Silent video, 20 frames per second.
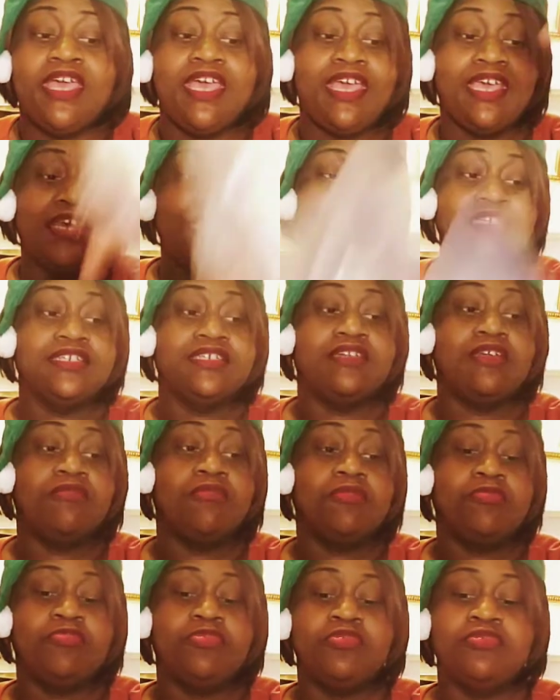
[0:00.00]
bag, and I'm
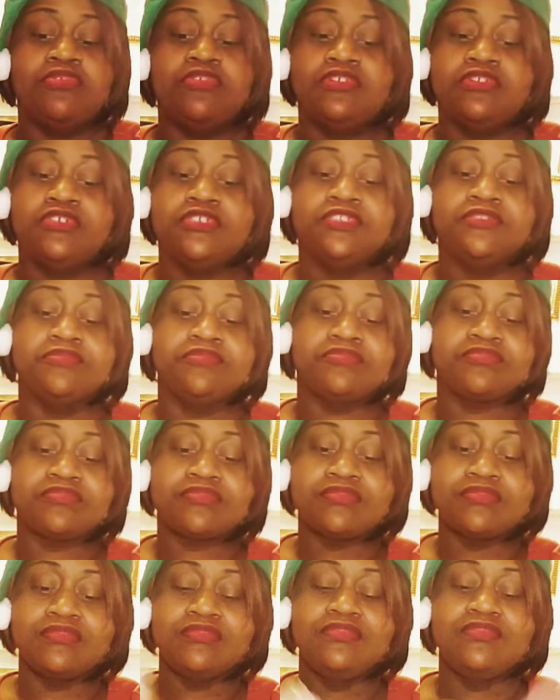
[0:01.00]
going to pour
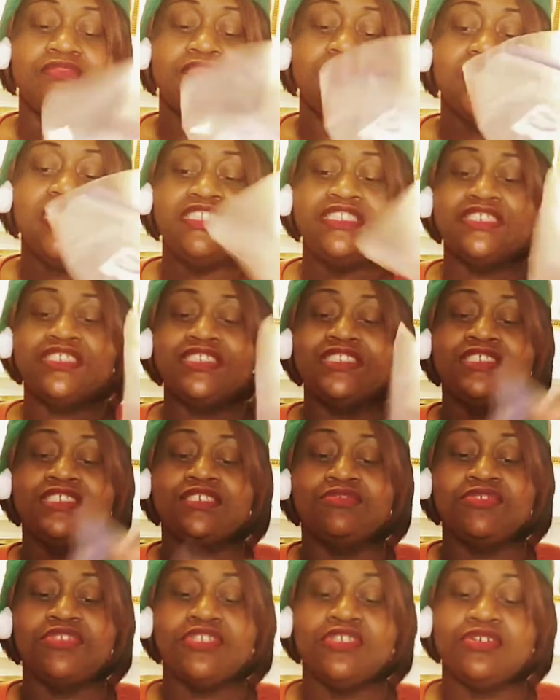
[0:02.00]
the
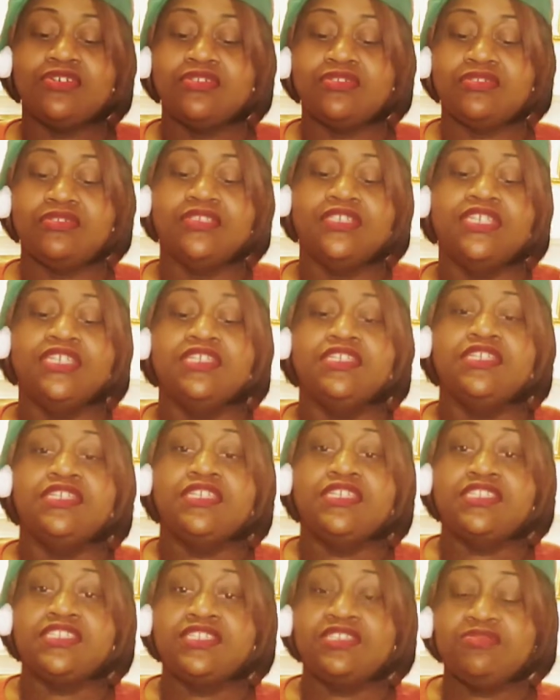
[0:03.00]
cereal
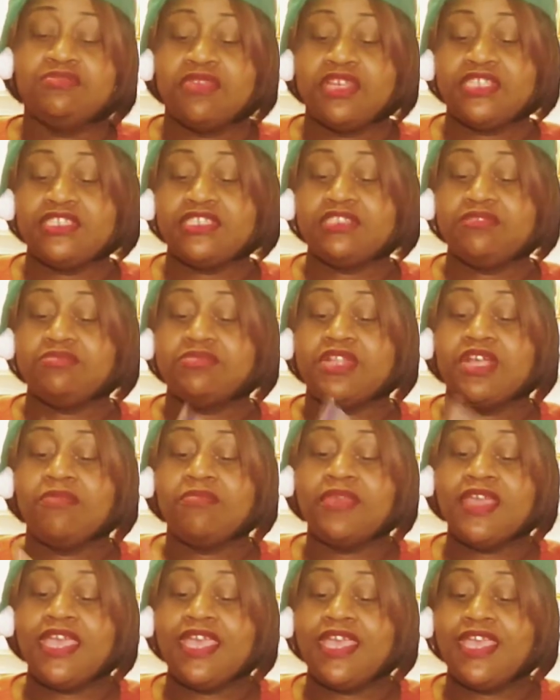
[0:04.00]
into my
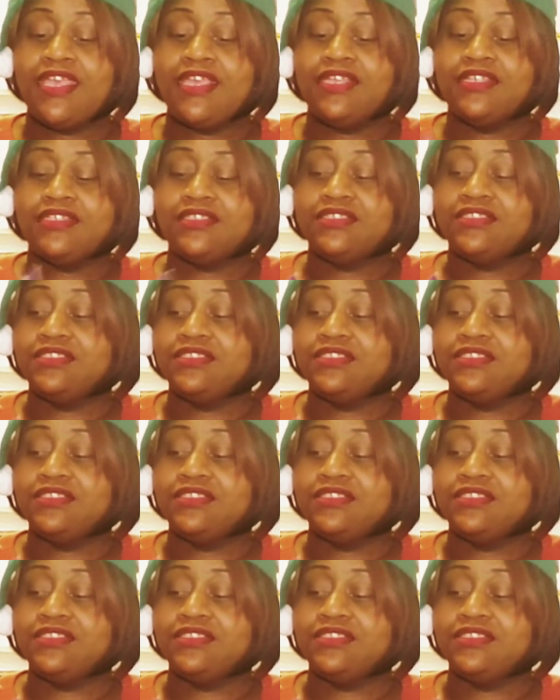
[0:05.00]
Ziploc bag.